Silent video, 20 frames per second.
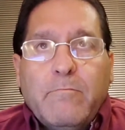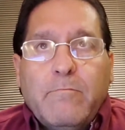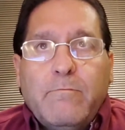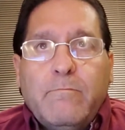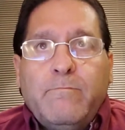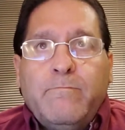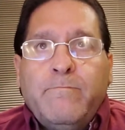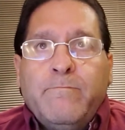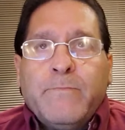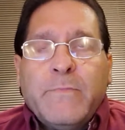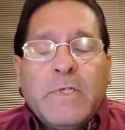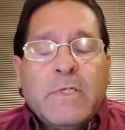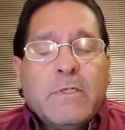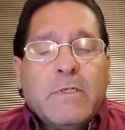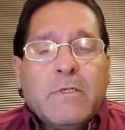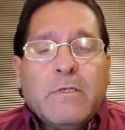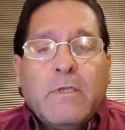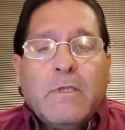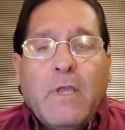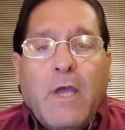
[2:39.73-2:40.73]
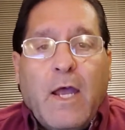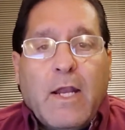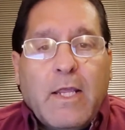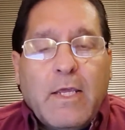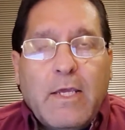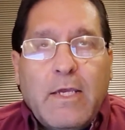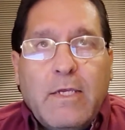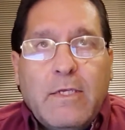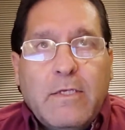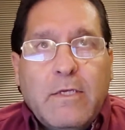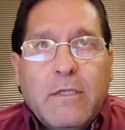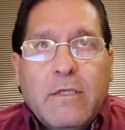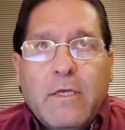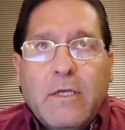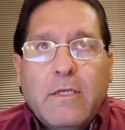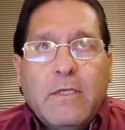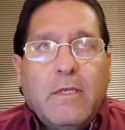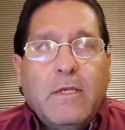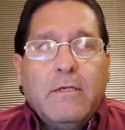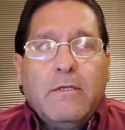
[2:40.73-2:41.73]
This is not an easy
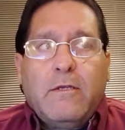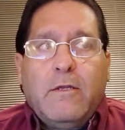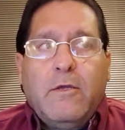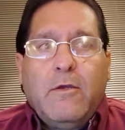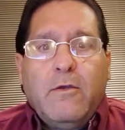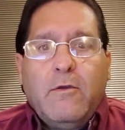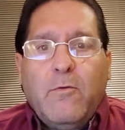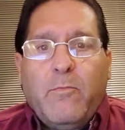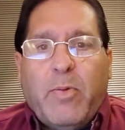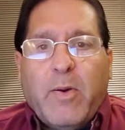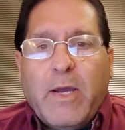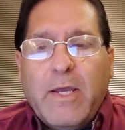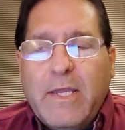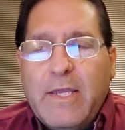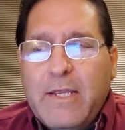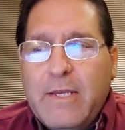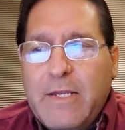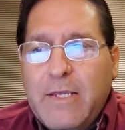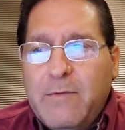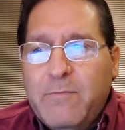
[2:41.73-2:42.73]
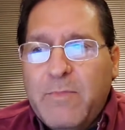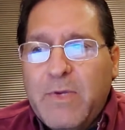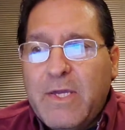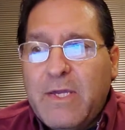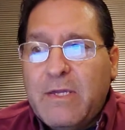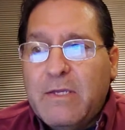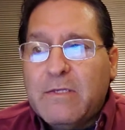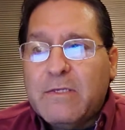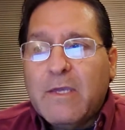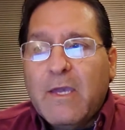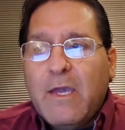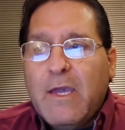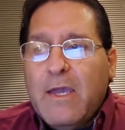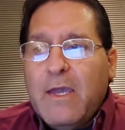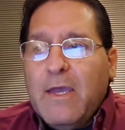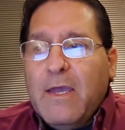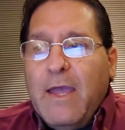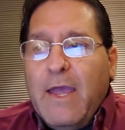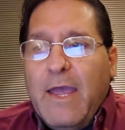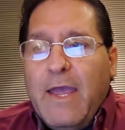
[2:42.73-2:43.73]
thing to do by any means.
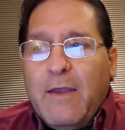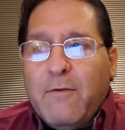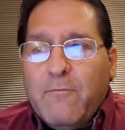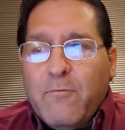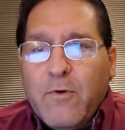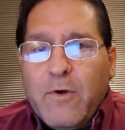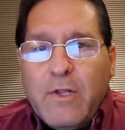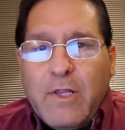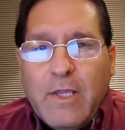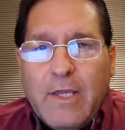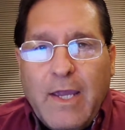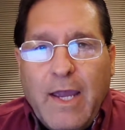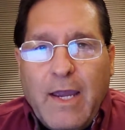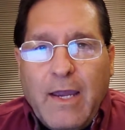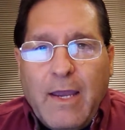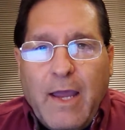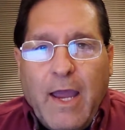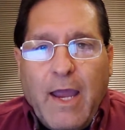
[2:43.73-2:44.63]
And really,